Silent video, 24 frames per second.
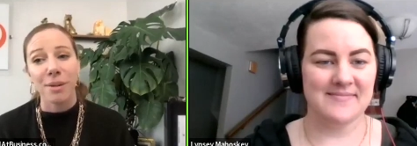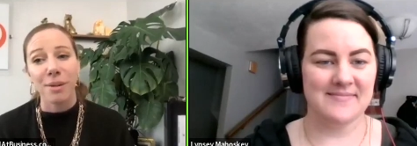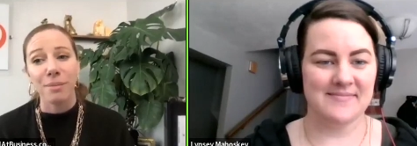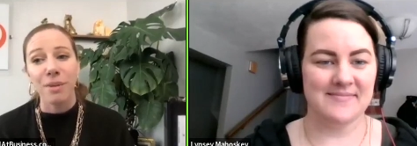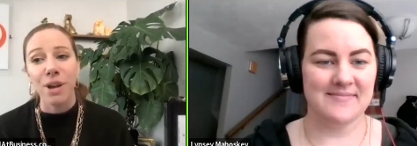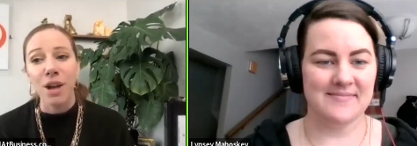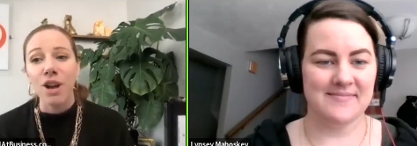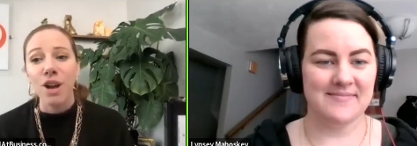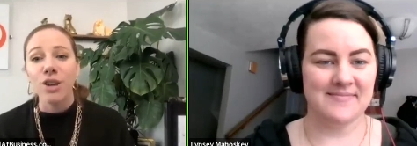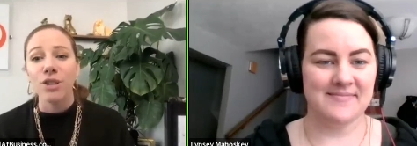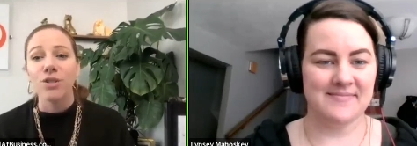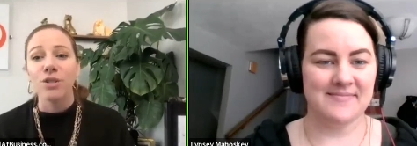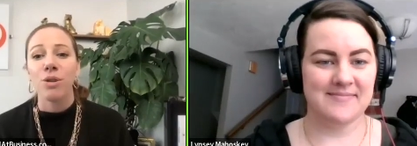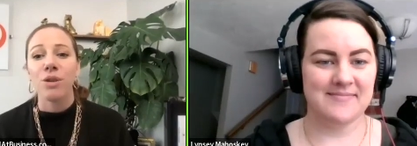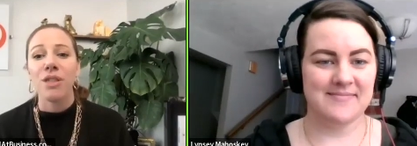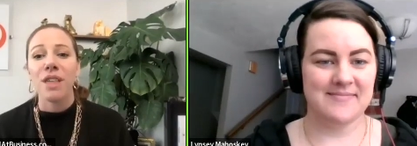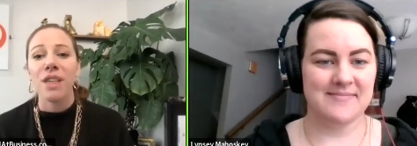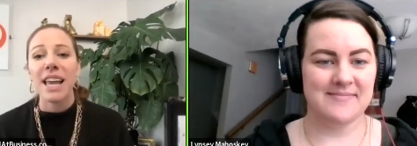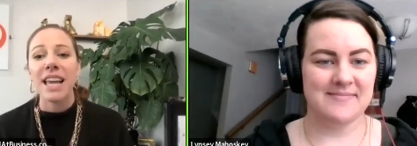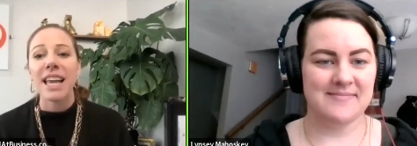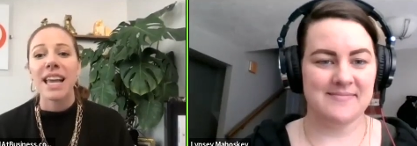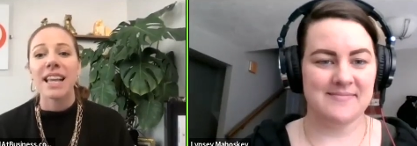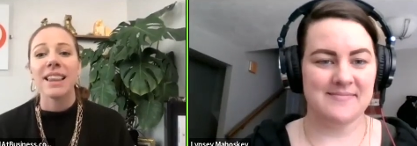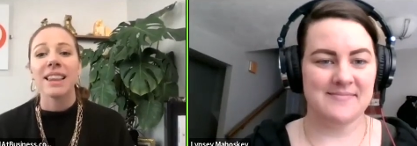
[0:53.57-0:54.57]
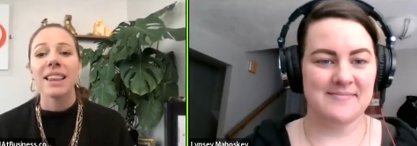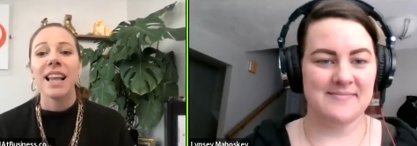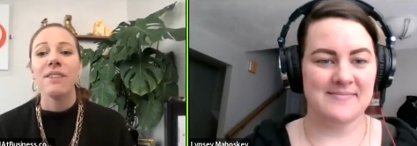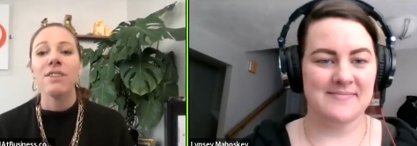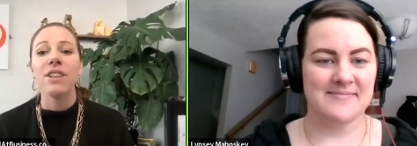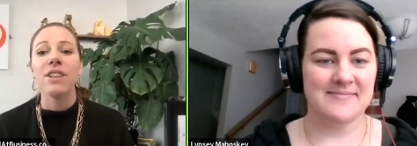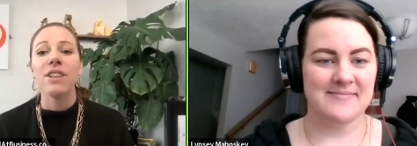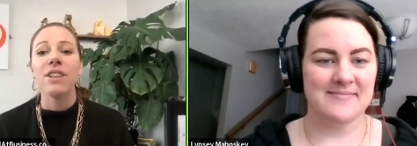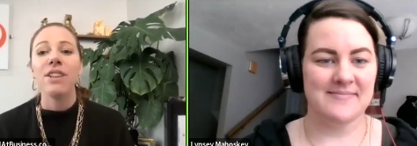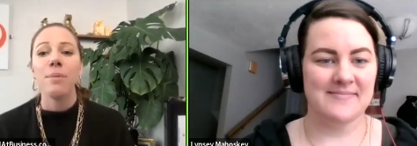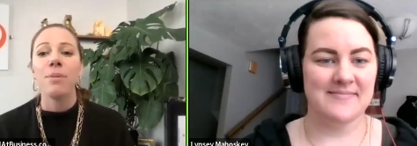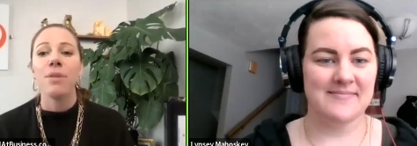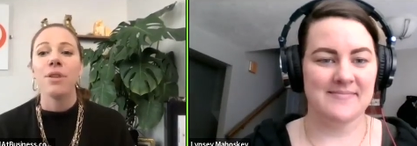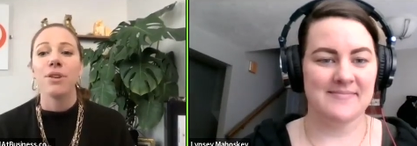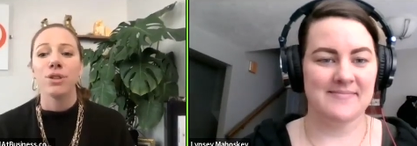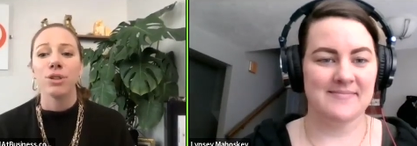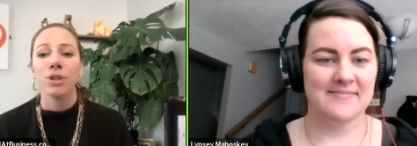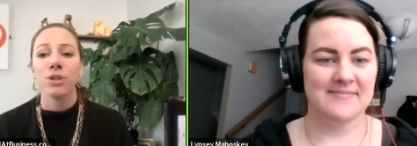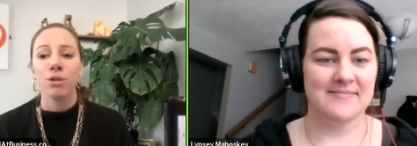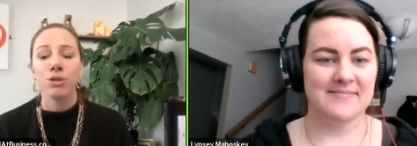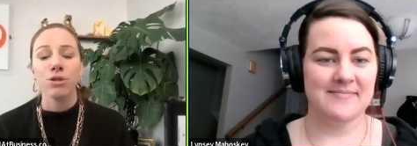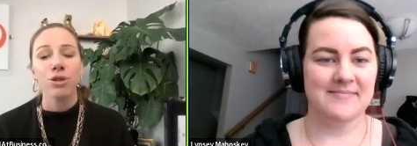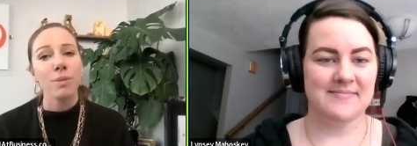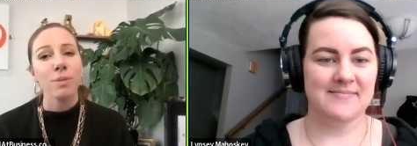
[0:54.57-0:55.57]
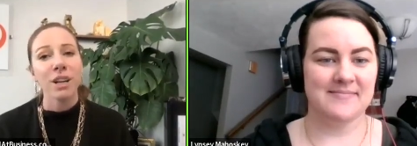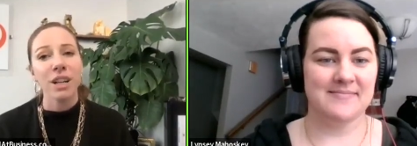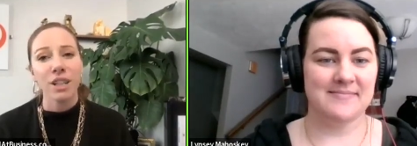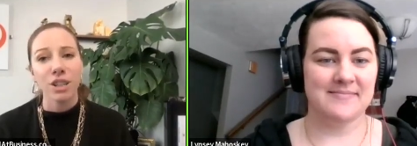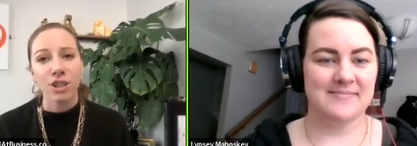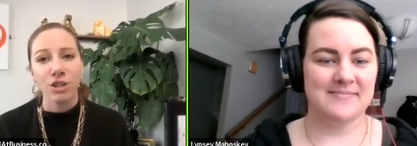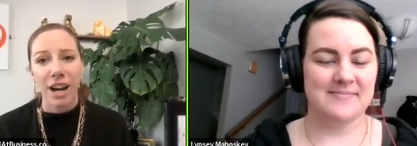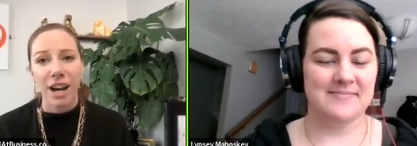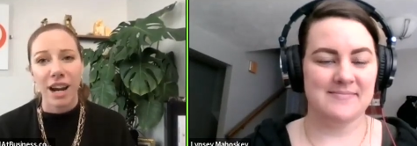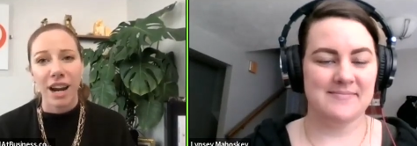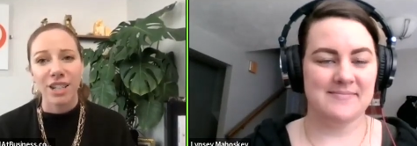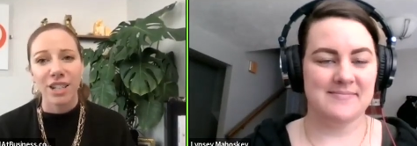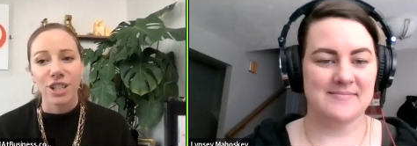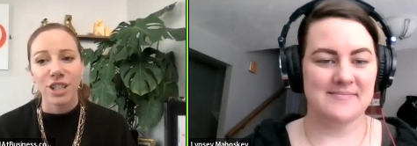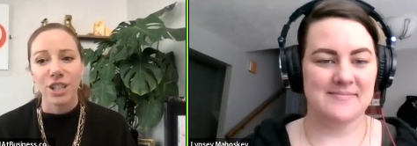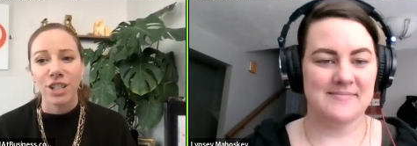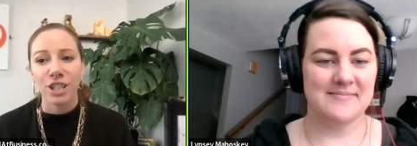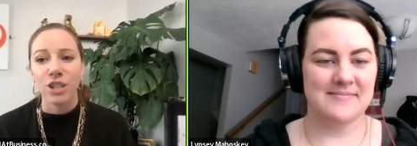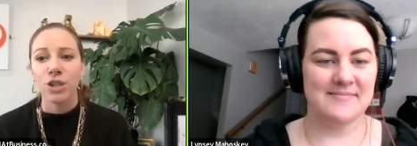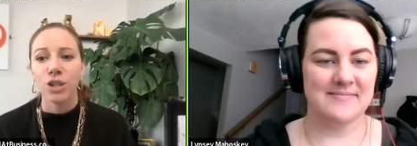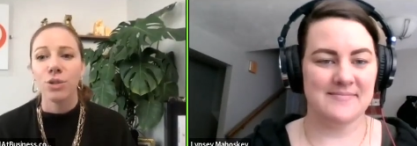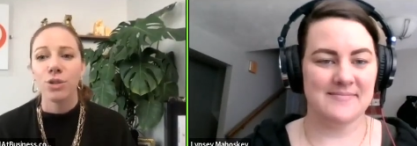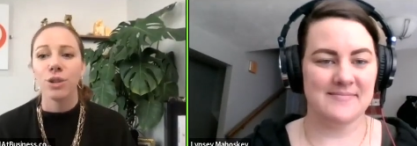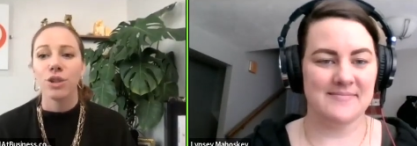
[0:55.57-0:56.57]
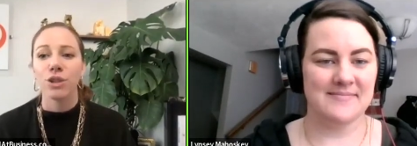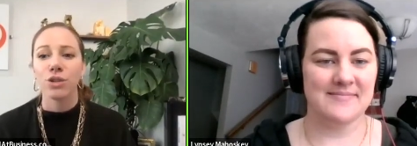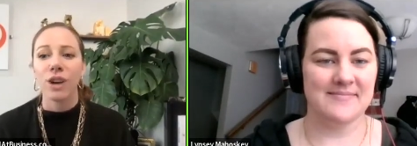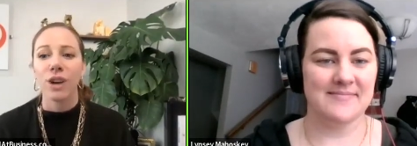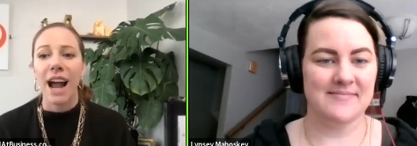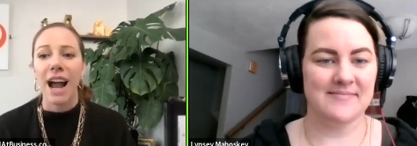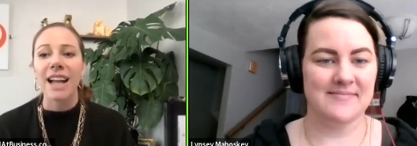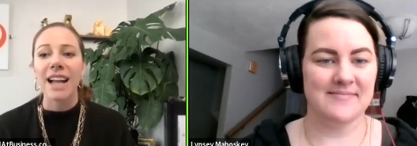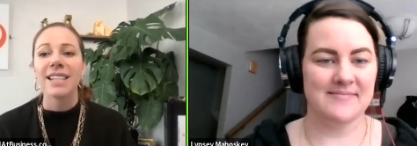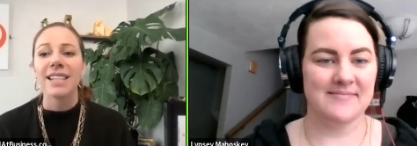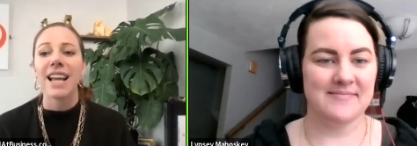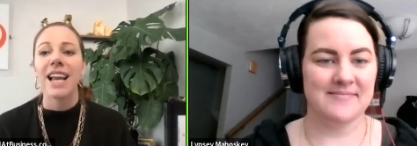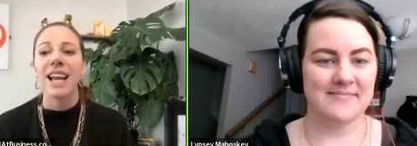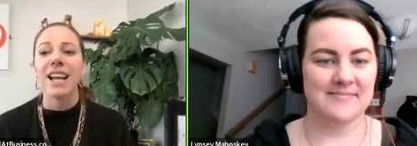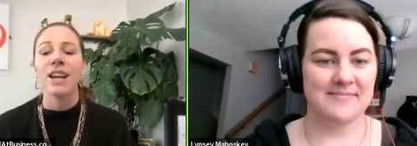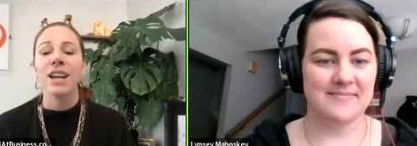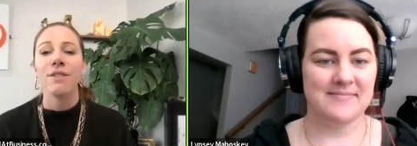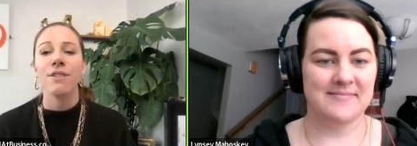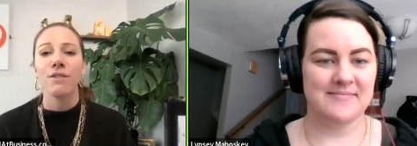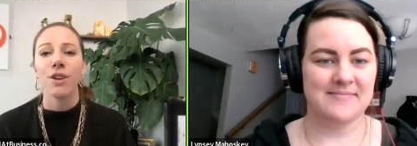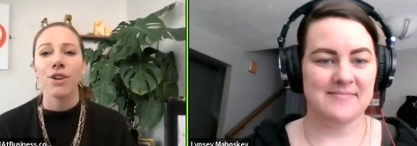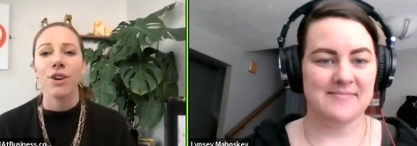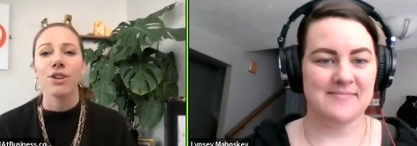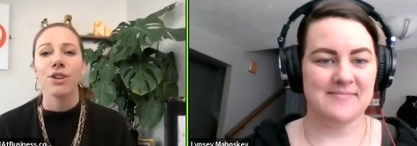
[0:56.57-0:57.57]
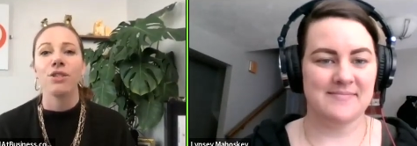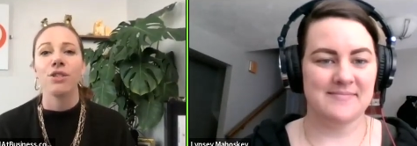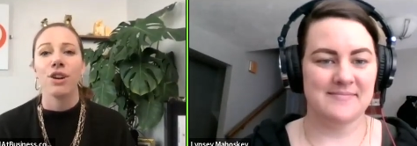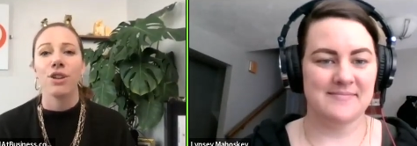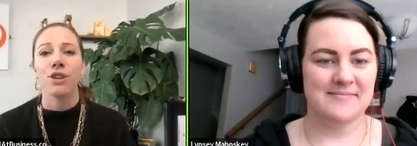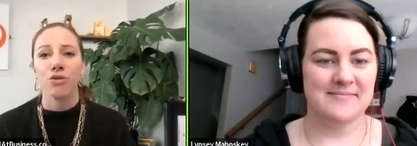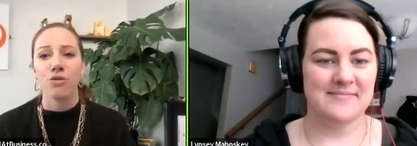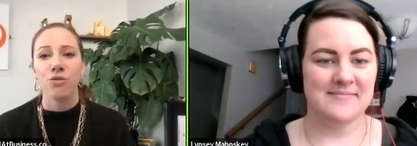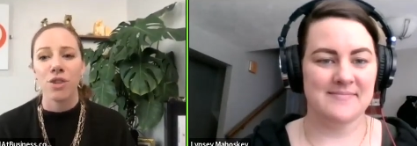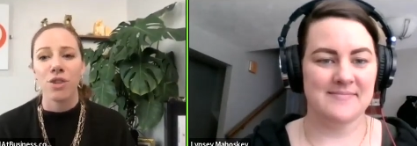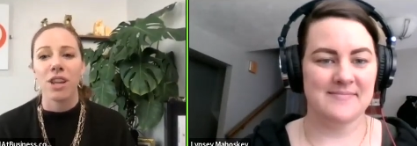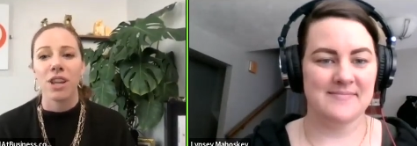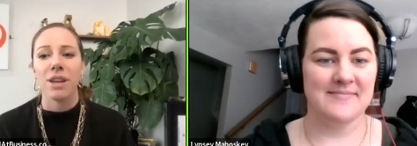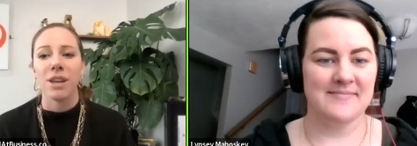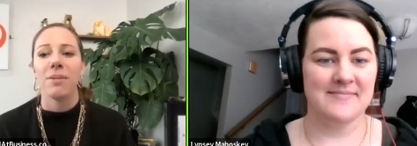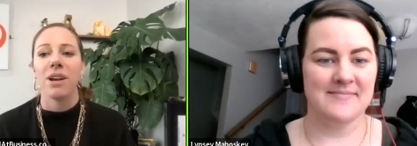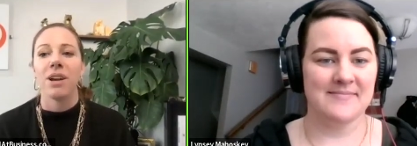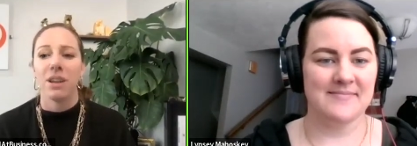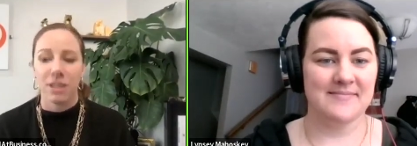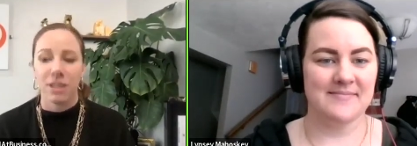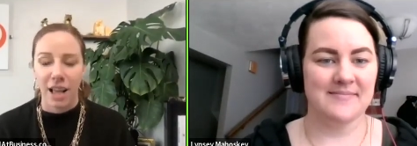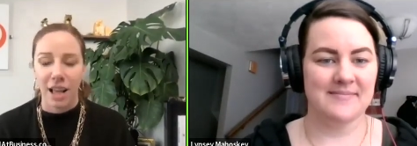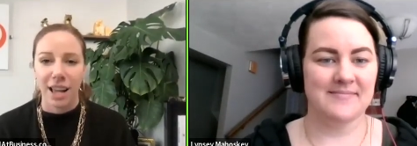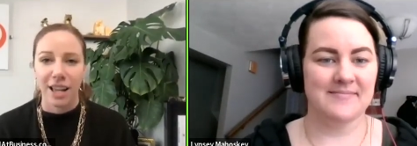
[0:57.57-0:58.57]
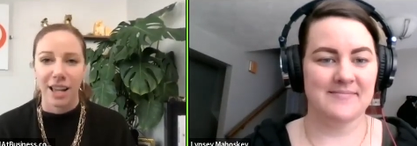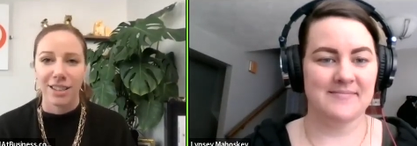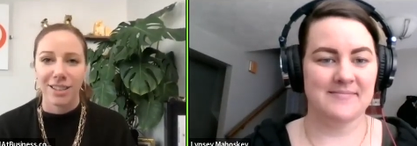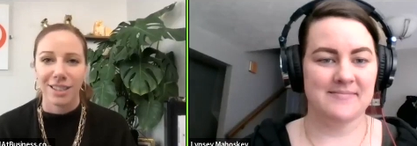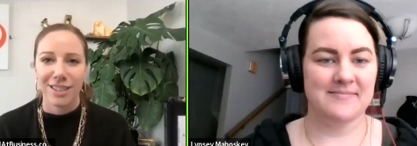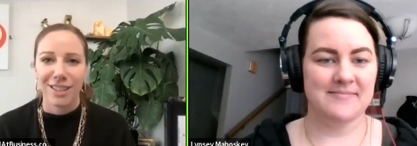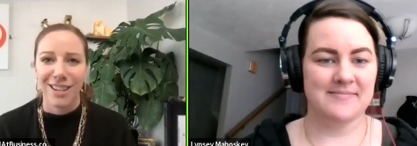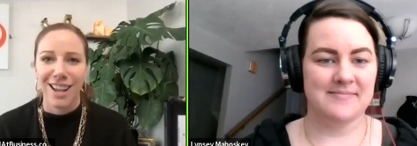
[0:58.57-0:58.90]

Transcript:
Speaker 1: so they can level up their social media strategy to attract and convert their dream clients.